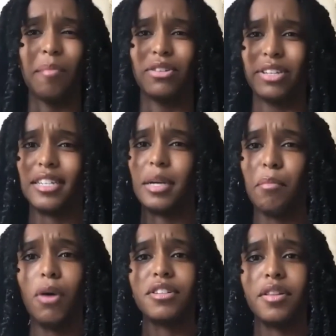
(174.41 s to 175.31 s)
representing
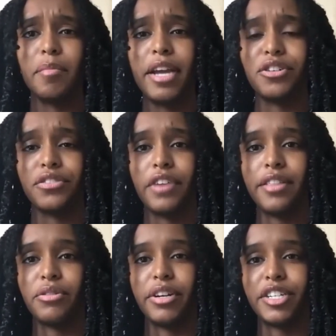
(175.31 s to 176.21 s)
most of the major
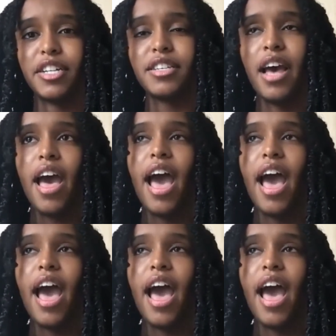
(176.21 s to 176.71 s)
faith traditions,